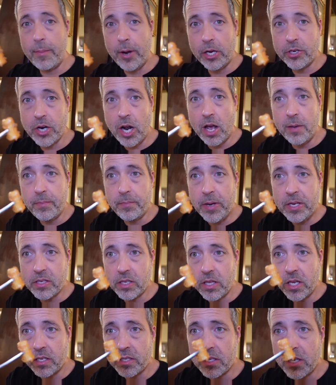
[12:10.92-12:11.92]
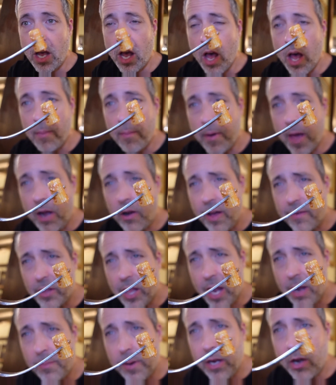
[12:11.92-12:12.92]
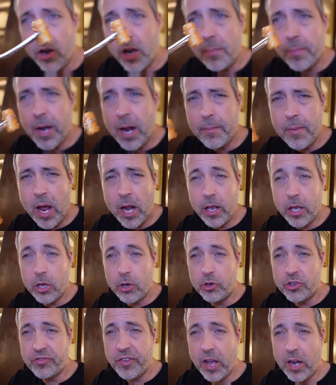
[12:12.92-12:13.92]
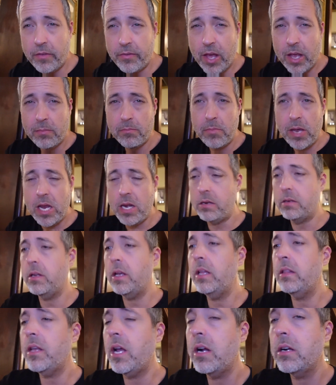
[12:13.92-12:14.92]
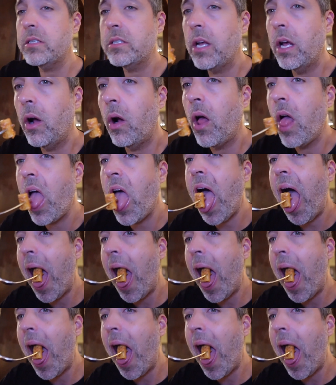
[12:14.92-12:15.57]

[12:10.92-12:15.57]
going to try a piece of this. I don't have a lot of meat on it, but I'm not a huge fan of like meat in there, so.